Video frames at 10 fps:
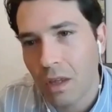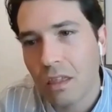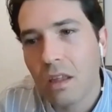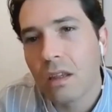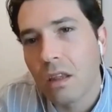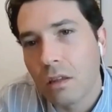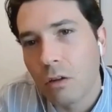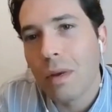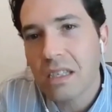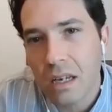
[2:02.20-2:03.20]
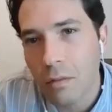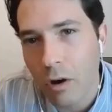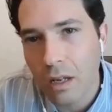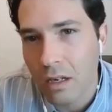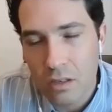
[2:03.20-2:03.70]
the domestic
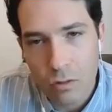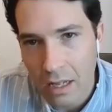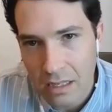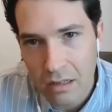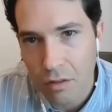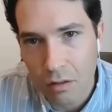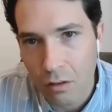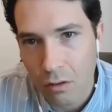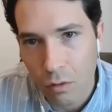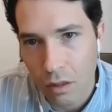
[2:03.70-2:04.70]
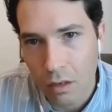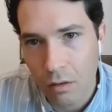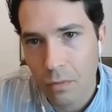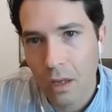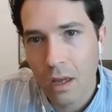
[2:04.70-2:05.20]
market in Israel has nothing to do with it.
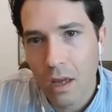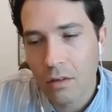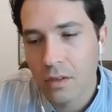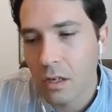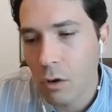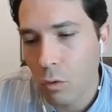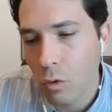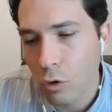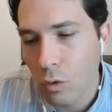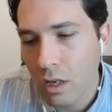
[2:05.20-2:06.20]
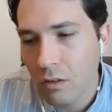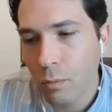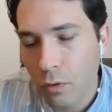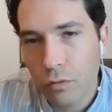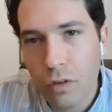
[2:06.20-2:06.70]
So you need to
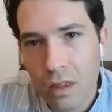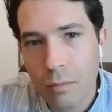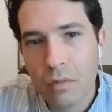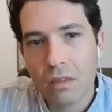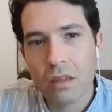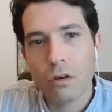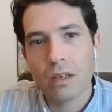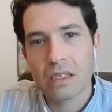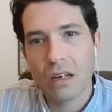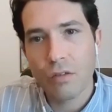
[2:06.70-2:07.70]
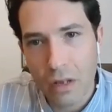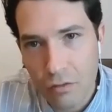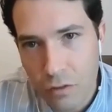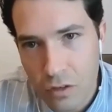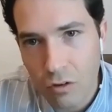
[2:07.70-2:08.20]
prove to them that there is enough
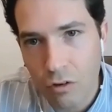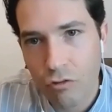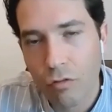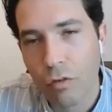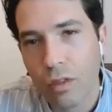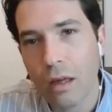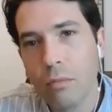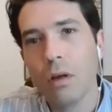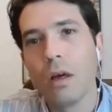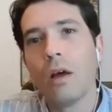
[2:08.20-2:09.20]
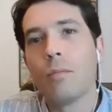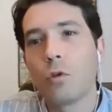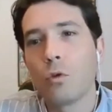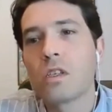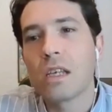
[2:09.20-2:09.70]
infrastructure for them
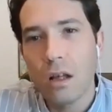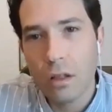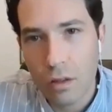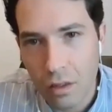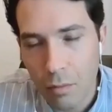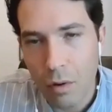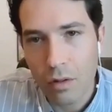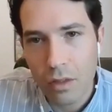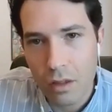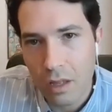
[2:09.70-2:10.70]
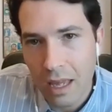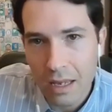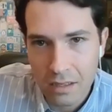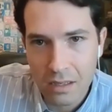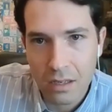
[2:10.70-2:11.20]
to sell the
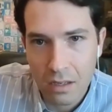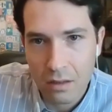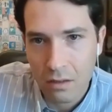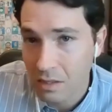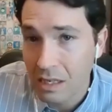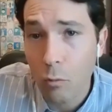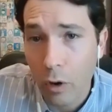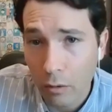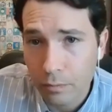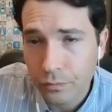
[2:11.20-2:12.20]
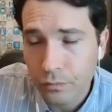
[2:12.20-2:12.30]
gas to somewhere.